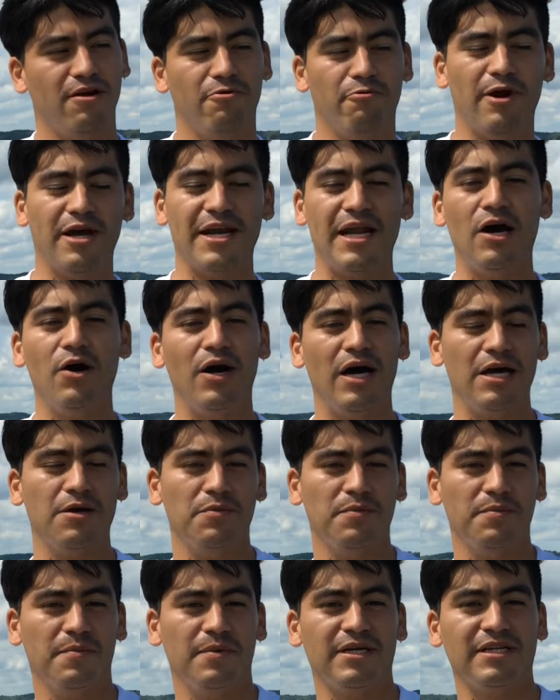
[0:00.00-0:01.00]
right now
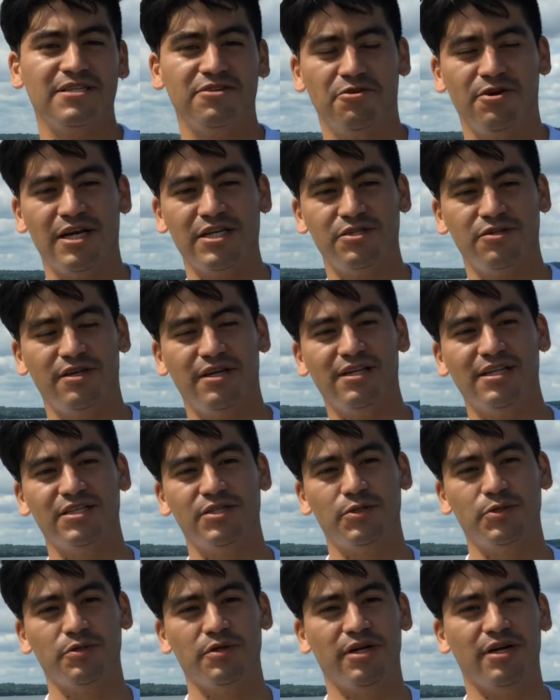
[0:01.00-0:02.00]
I'm an international
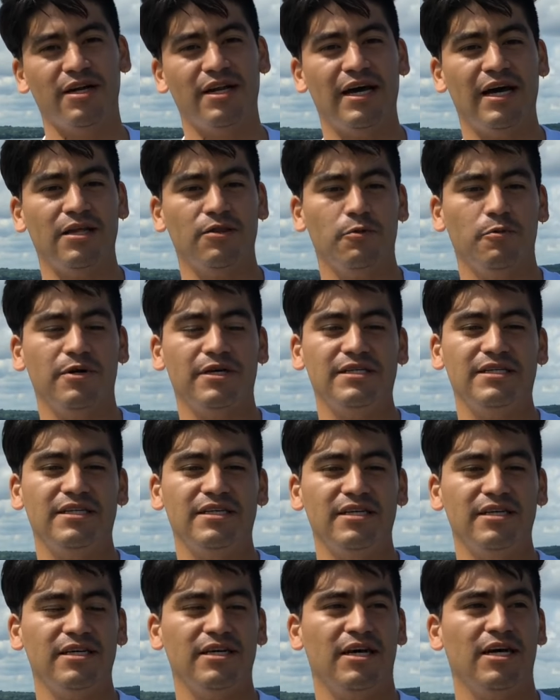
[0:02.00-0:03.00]
student at
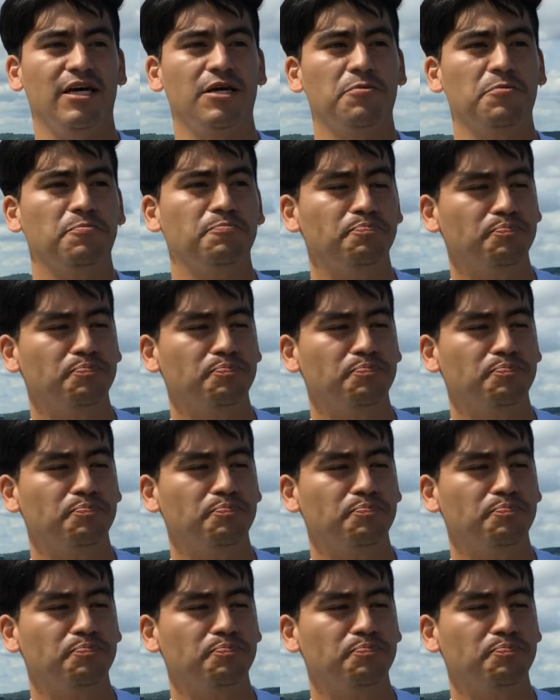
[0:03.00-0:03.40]
WESLI.